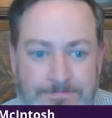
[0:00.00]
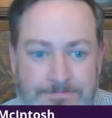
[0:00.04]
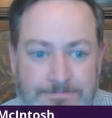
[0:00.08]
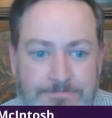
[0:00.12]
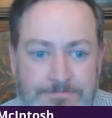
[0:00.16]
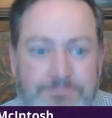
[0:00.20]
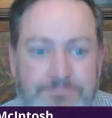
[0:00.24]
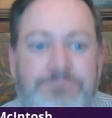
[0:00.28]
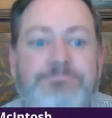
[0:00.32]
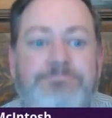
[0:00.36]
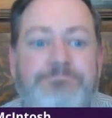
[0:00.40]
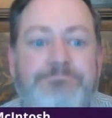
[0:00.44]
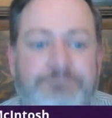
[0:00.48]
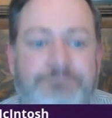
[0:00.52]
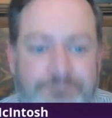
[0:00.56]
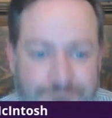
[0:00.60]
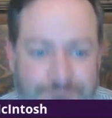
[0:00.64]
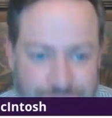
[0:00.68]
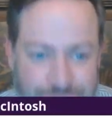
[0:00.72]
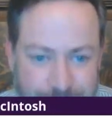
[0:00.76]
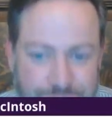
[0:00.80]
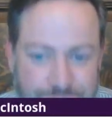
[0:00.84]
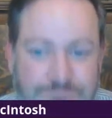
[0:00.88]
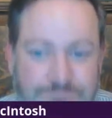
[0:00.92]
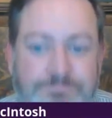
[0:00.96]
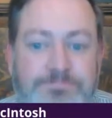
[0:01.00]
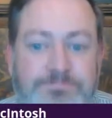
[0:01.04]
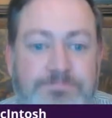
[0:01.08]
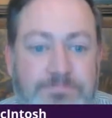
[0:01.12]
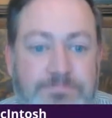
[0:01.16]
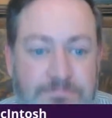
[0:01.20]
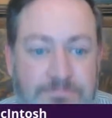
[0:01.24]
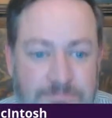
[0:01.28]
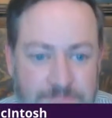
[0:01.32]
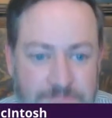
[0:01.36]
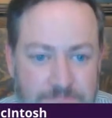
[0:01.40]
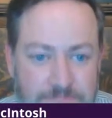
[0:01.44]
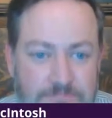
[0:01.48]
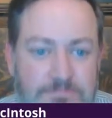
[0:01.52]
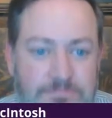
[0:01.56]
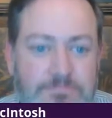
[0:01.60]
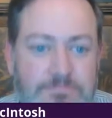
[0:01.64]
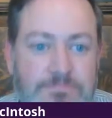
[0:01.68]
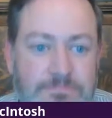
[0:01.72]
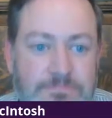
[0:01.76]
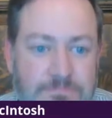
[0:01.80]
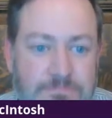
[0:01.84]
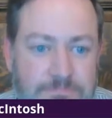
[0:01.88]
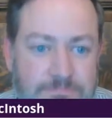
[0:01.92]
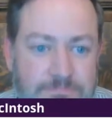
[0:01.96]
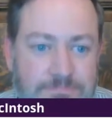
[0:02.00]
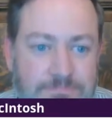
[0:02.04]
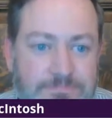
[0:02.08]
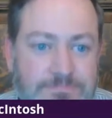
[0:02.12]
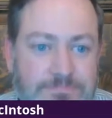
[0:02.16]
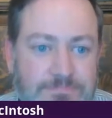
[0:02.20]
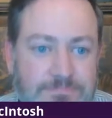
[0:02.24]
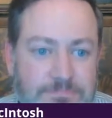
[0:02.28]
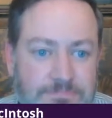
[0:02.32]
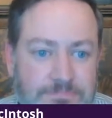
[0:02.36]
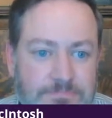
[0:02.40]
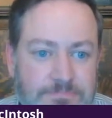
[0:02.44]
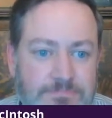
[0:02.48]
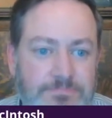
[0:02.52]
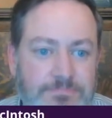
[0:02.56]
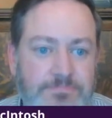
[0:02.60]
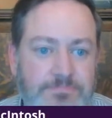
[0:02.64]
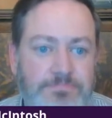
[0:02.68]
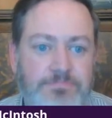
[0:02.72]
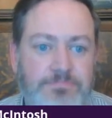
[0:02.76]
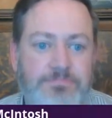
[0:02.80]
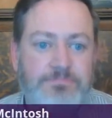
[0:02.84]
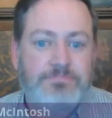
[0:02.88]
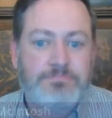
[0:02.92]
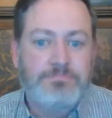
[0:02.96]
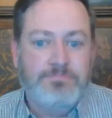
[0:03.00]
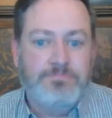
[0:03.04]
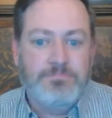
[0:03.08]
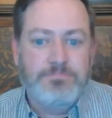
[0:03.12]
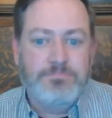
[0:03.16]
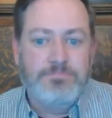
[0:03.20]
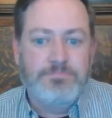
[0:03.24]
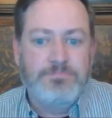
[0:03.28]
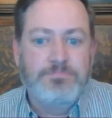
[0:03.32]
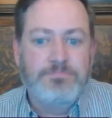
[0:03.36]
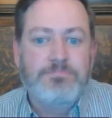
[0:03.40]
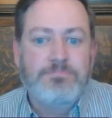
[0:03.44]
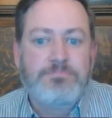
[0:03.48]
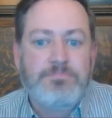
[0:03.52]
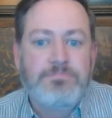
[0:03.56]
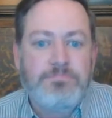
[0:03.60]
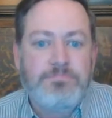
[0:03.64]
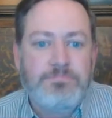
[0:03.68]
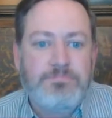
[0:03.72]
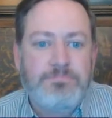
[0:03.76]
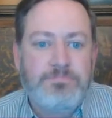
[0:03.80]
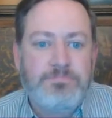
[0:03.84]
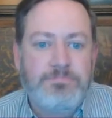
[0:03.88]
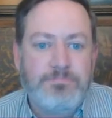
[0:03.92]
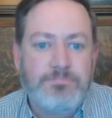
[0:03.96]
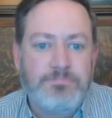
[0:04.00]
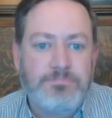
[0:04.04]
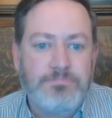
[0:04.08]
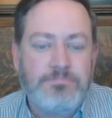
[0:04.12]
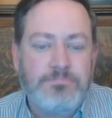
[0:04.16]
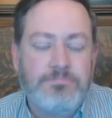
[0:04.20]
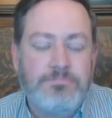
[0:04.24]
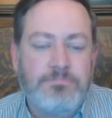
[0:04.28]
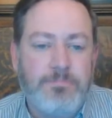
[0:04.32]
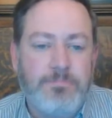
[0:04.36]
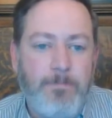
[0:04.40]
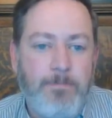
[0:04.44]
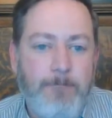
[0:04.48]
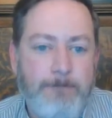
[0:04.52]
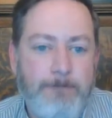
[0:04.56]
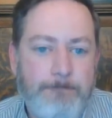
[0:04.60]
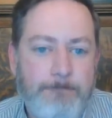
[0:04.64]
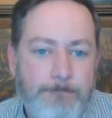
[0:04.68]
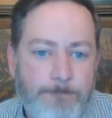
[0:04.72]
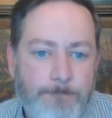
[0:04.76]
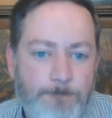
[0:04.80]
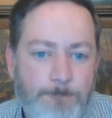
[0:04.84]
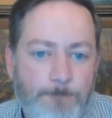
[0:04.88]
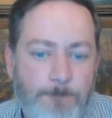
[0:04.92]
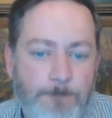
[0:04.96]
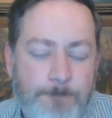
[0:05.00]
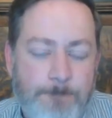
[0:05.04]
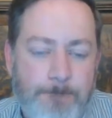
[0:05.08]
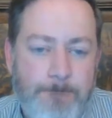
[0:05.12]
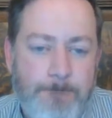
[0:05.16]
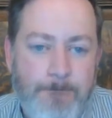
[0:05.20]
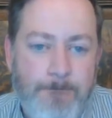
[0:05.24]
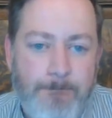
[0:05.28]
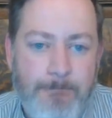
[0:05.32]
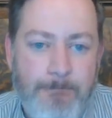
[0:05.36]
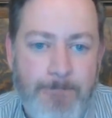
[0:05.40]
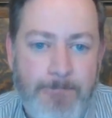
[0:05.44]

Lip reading: glass, and it started in 1857. And it's neat because they sold